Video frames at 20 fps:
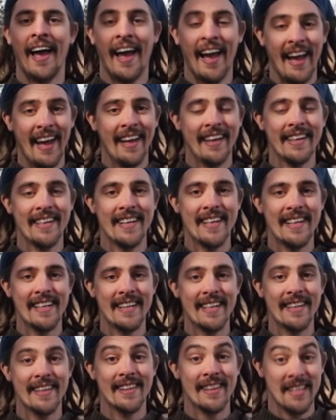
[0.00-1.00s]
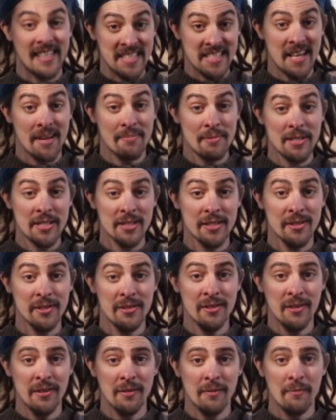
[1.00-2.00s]
And this
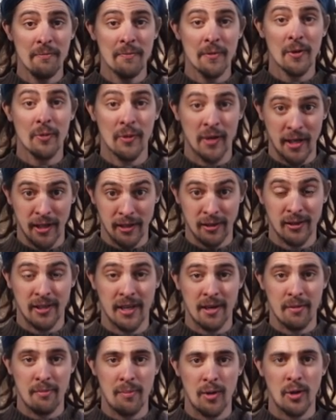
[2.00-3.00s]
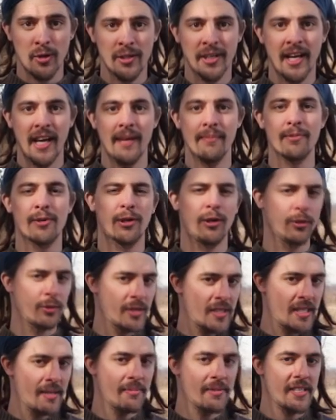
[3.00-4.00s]
episode we're going to look at a board game
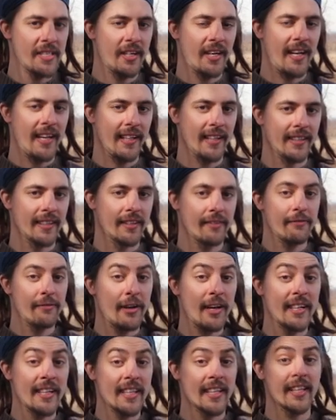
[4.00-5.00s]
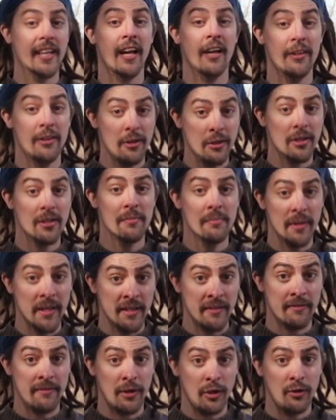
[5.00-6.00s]
called Tipsy Island and find out how you can be
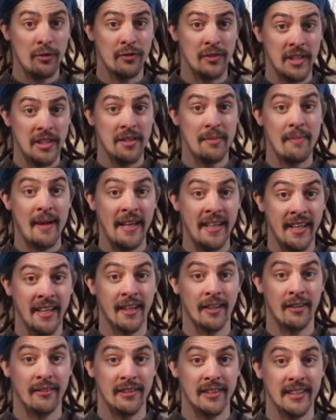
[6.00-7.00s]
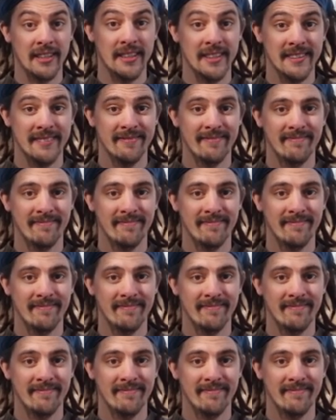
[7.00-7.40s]
involved in the making of it.